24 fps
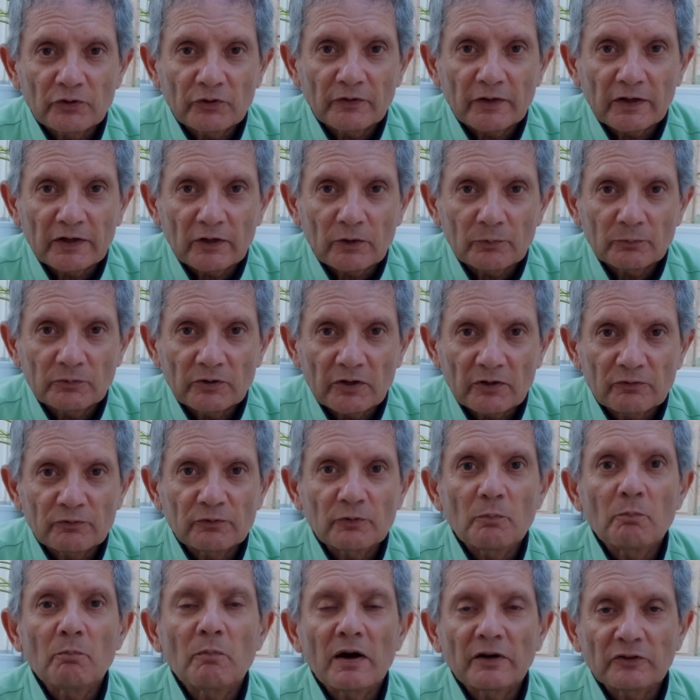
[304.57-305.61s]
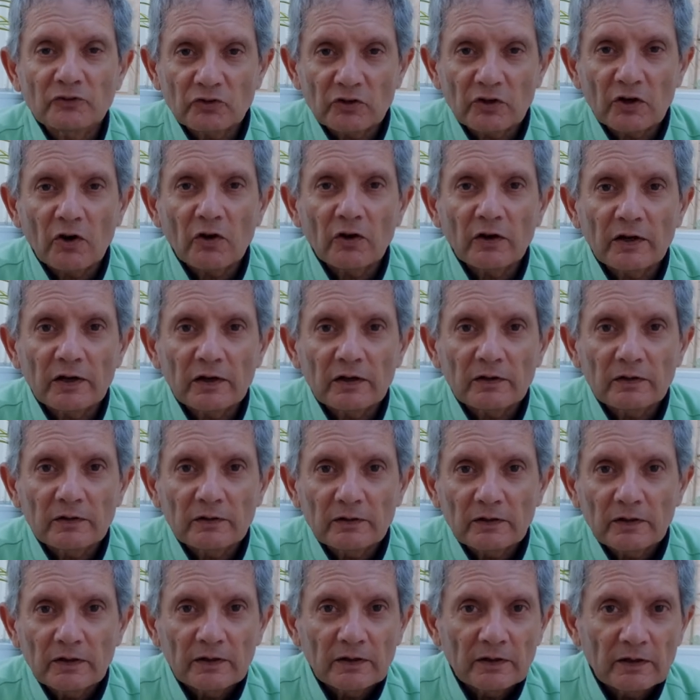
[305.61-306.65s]
on that object for much longer.
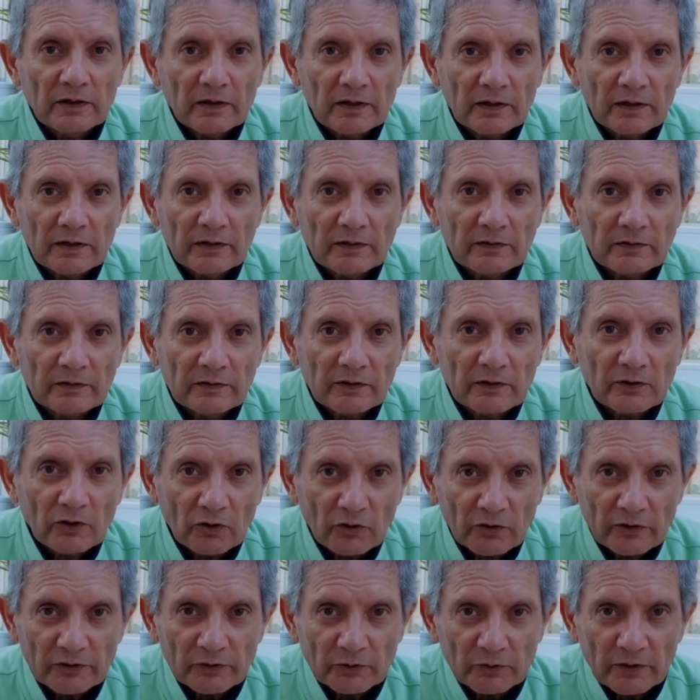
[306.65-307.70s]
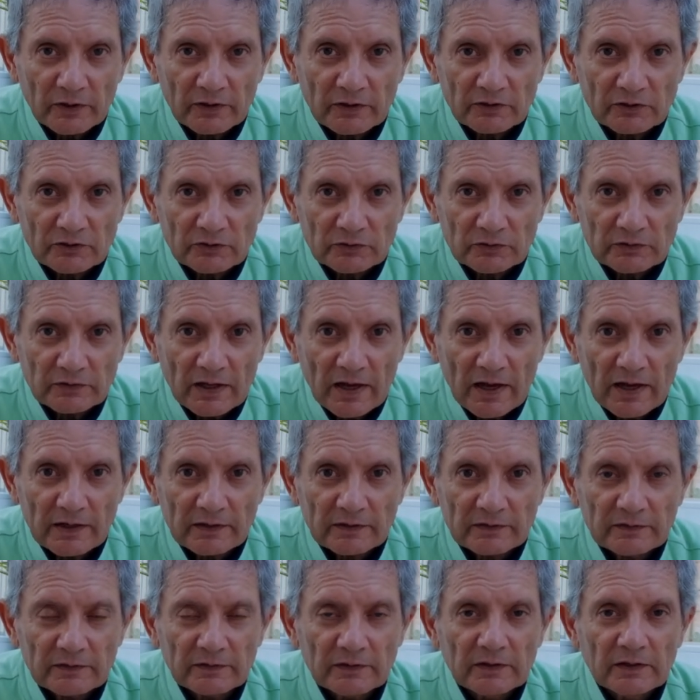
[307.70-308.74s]
And the longer you can do
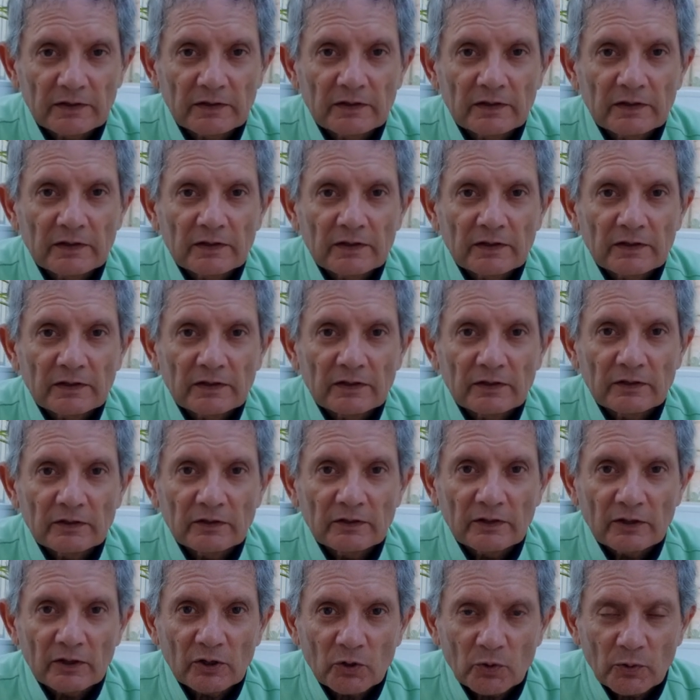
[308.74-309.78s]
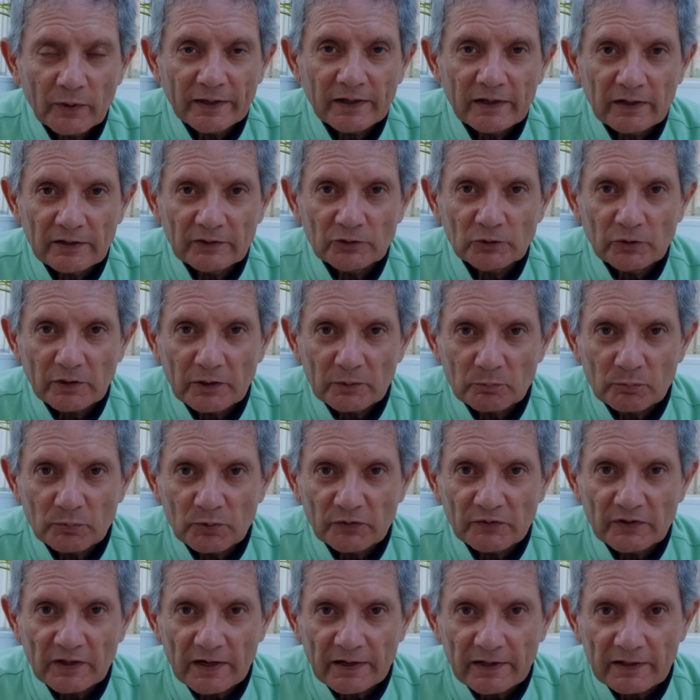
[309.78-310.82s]
that, the quicker you can put
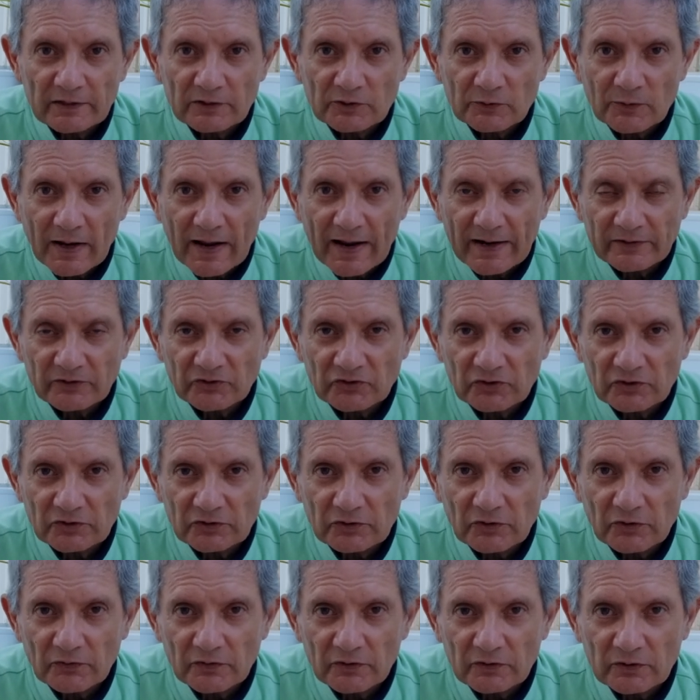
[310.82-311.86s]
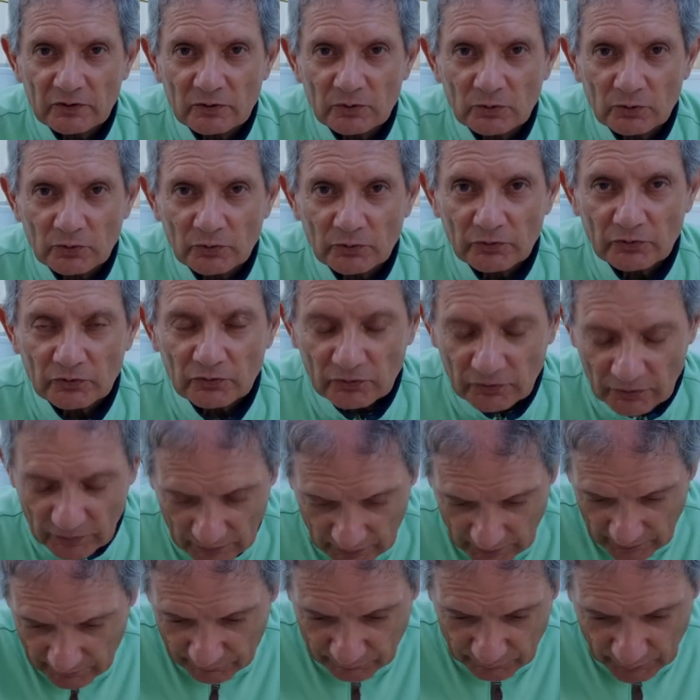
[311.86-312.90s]
that into action on the course,
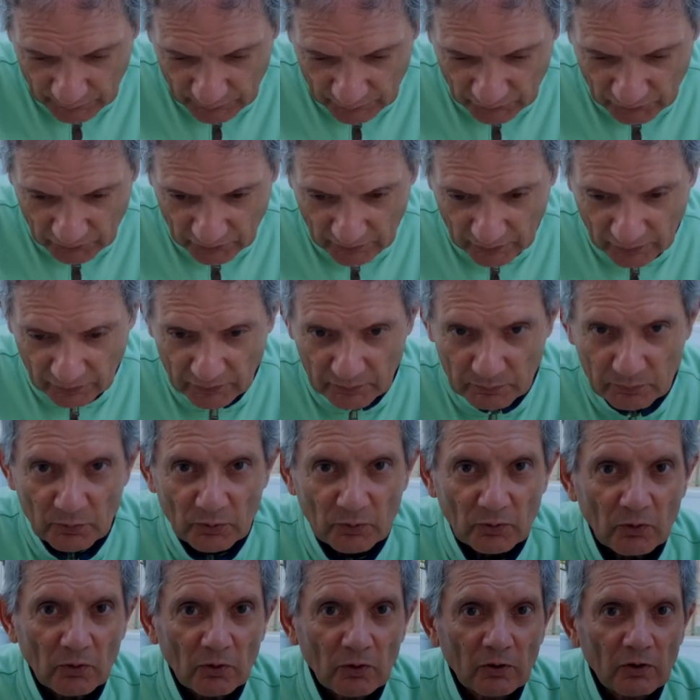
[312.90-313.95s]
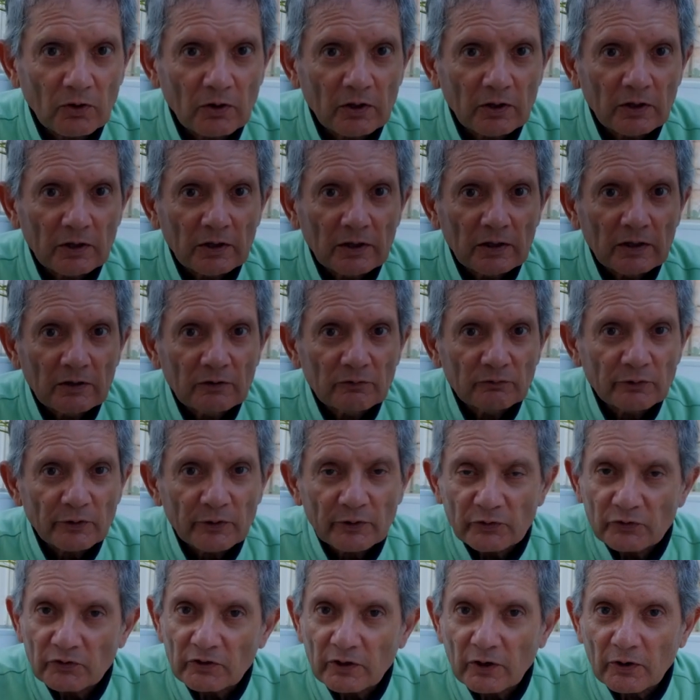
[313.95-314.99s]
focusing on the ball,
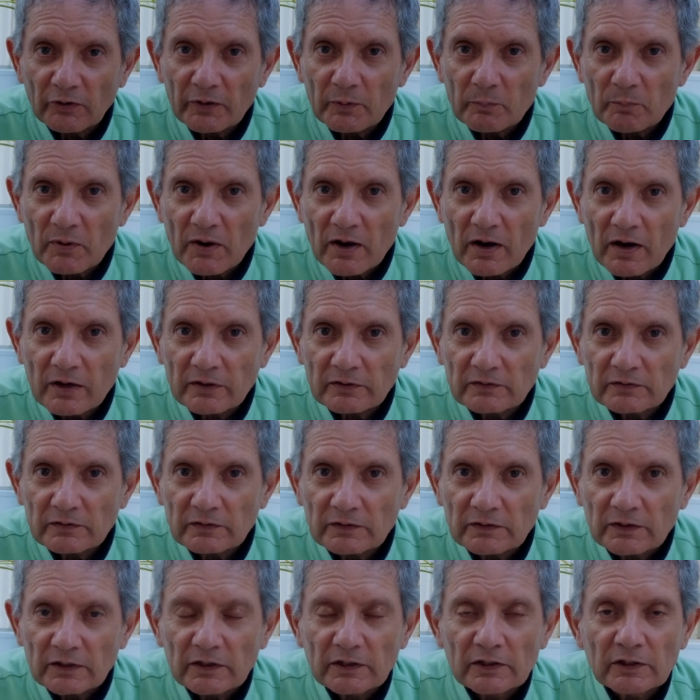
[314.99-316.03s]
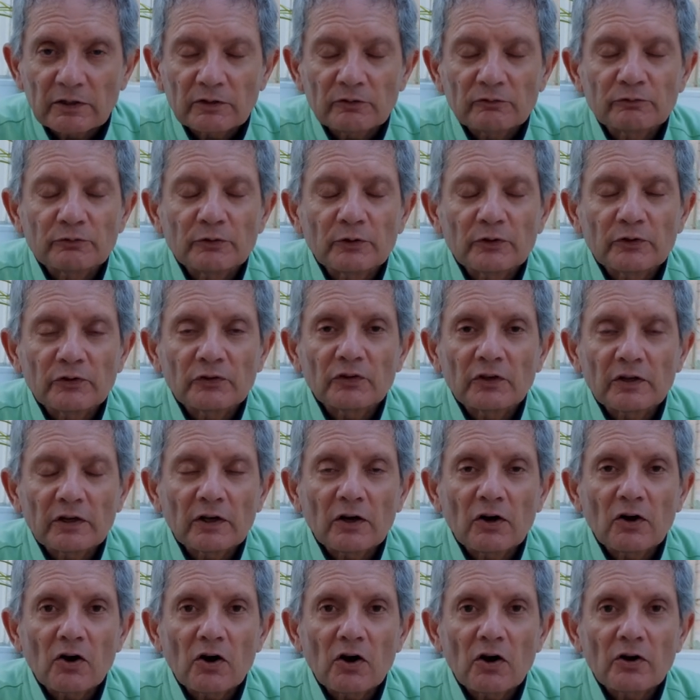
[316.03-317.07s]
focusing on the putt, focusing
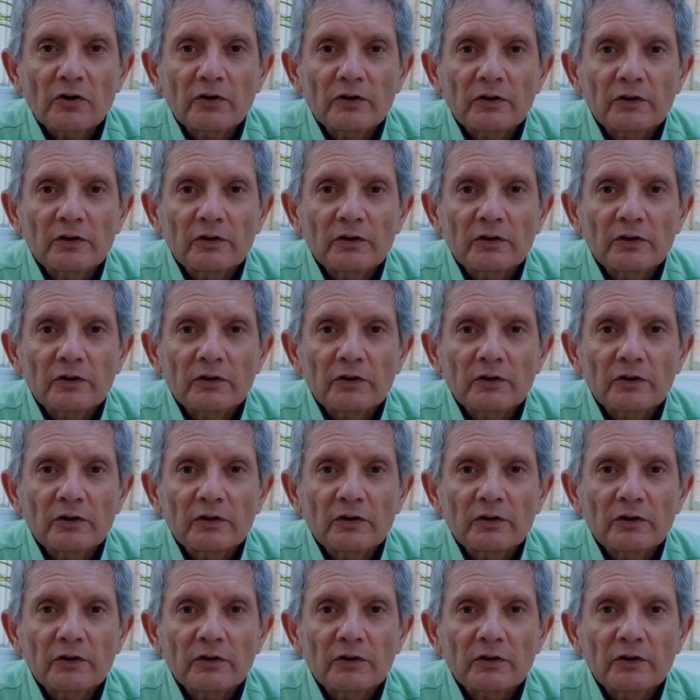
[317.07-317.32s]
on